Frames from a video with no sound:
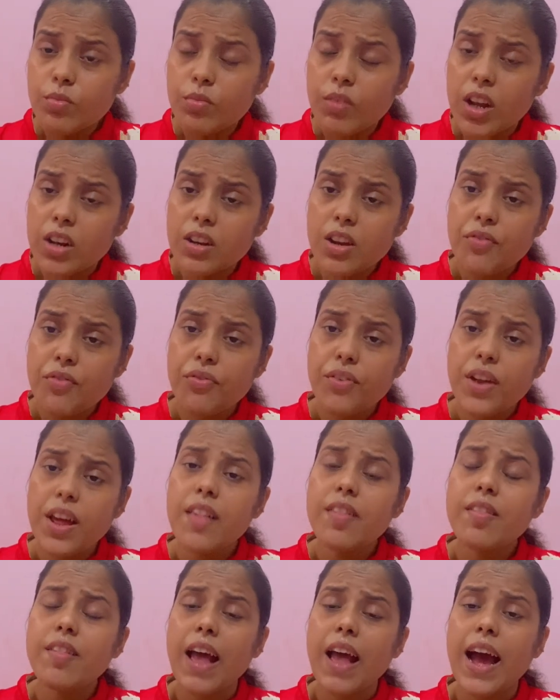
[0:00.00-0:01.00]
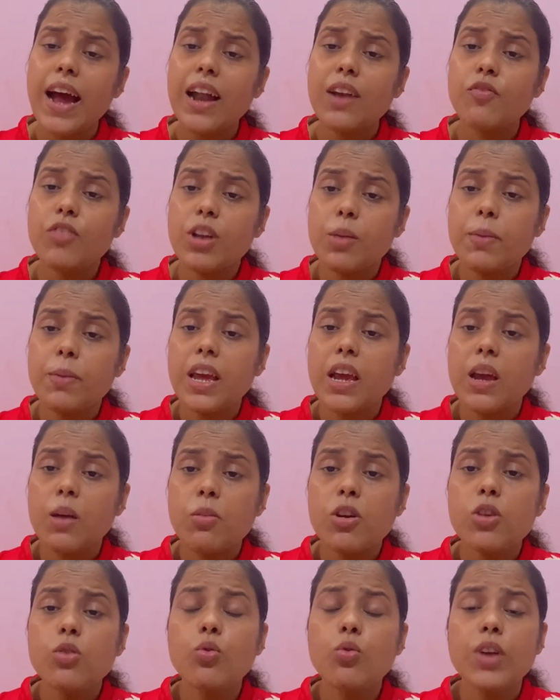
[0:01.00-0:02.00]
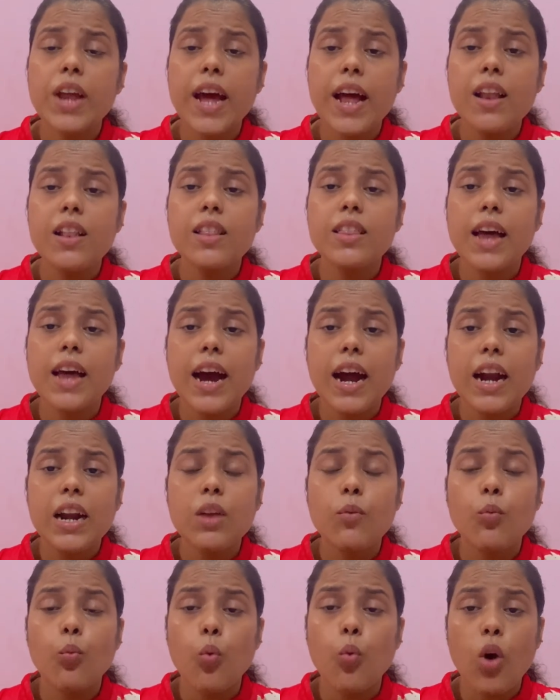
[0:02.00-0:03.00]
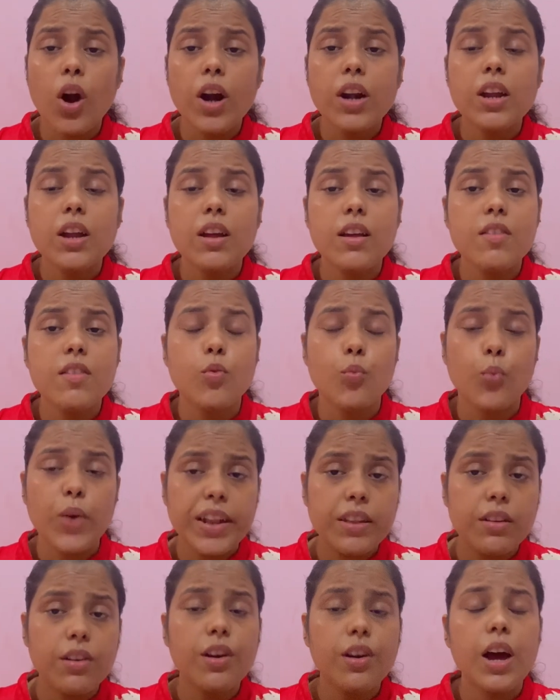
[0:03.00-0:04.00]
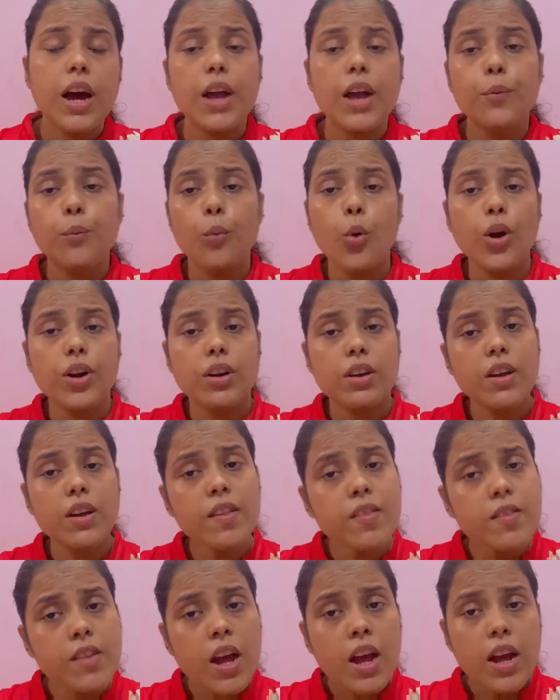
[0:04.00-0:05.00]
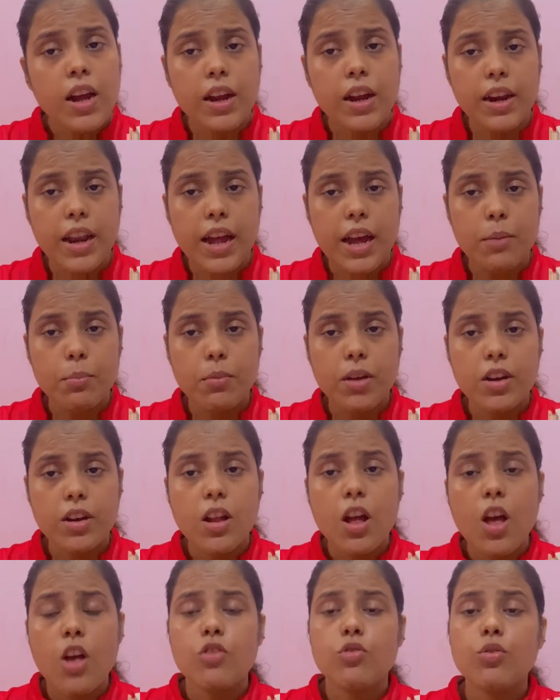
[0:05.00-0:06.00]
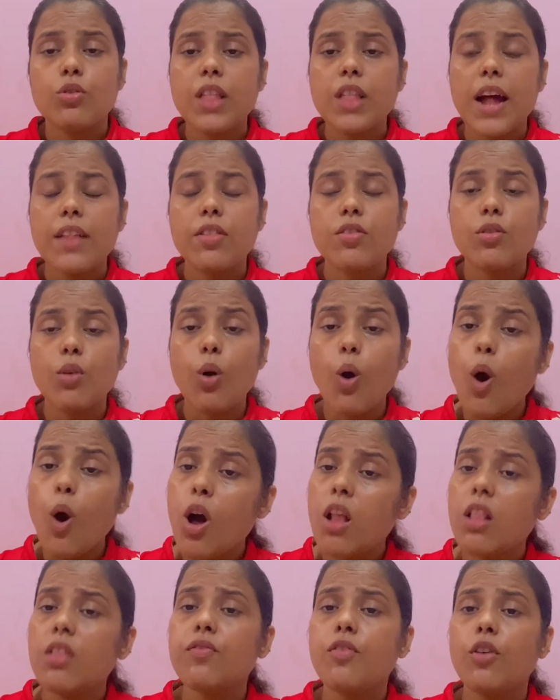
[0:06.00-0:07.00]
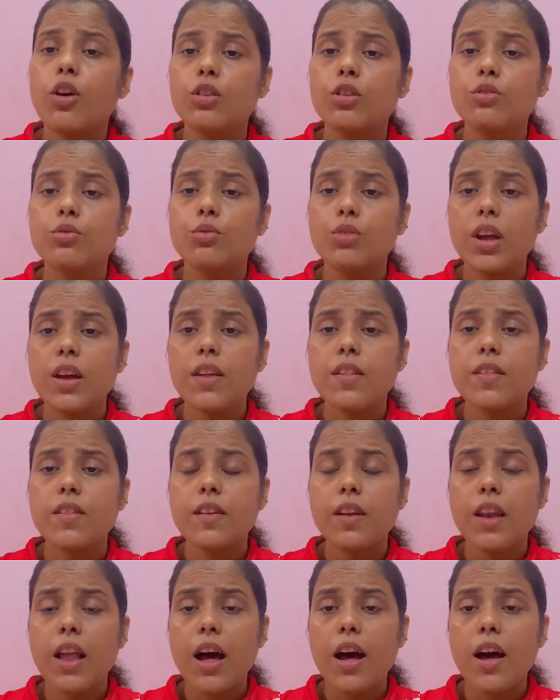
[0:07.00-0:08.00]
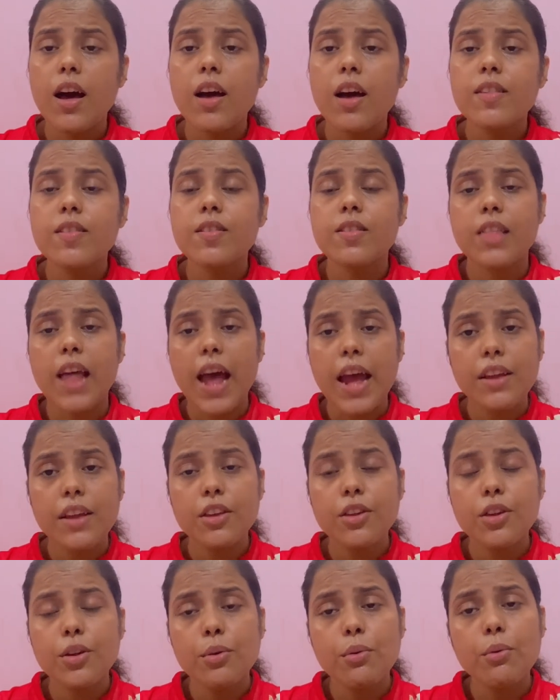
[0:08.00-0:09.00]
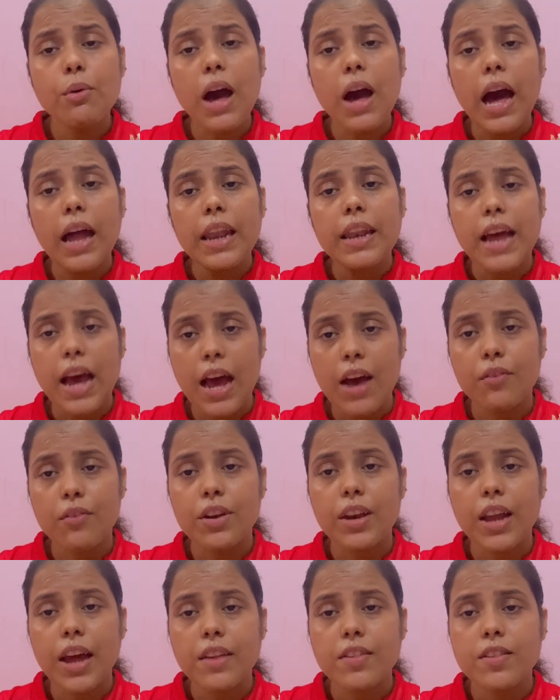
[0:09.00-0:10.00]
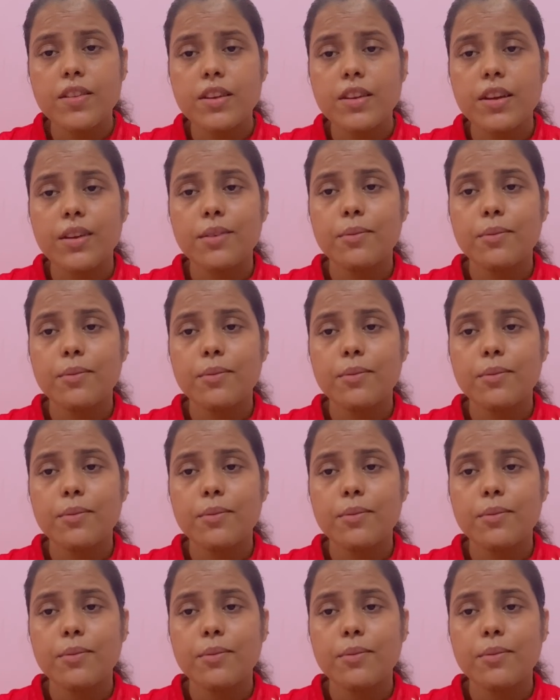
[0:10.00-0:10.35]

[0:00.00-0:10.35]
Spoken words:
difference and will be able to tell that what is weather and what is climate. So that's all for today's class. Thank you and have a nice day.